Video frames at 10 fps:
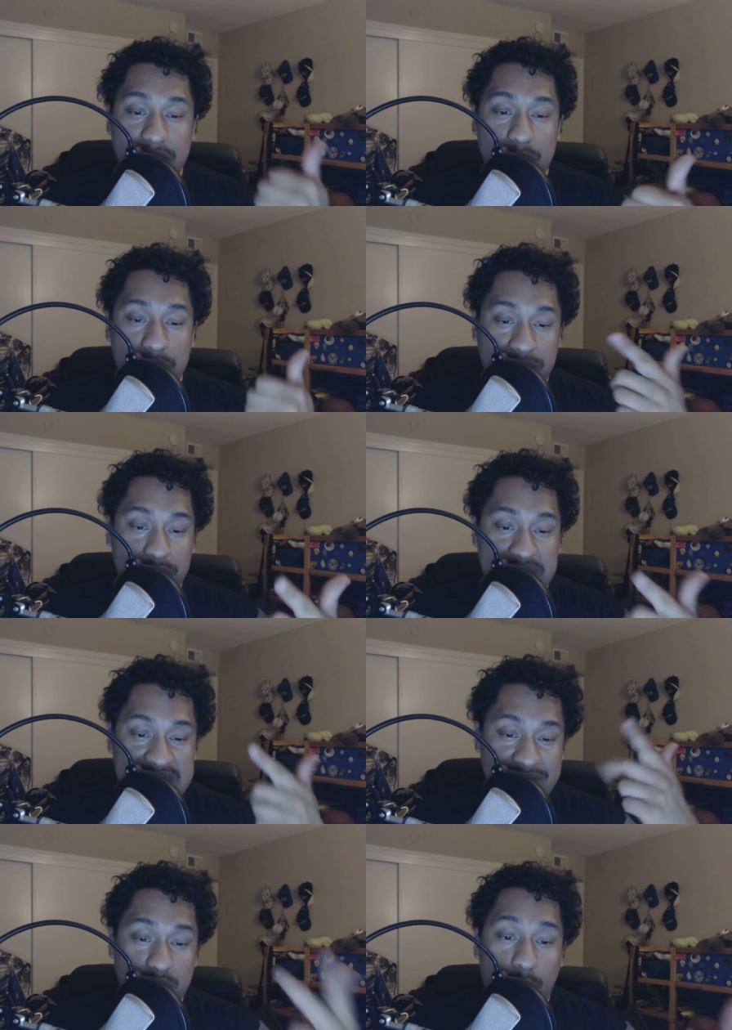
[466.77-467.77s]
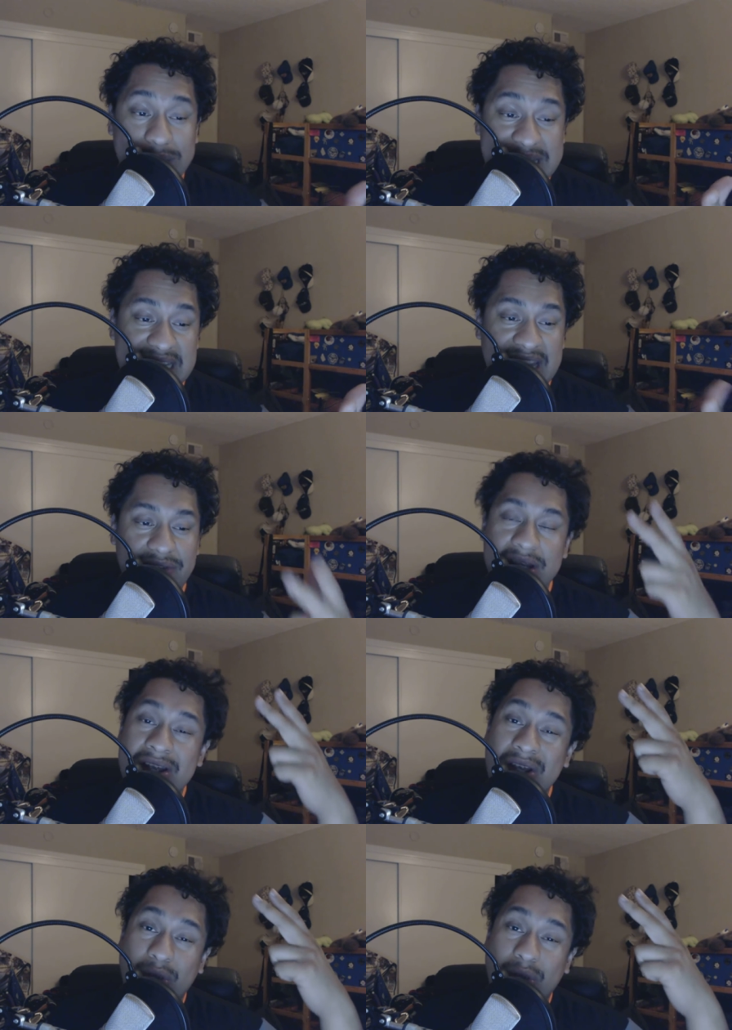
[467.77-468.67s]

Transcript: thirty-one, forty-seven, twenty-seven,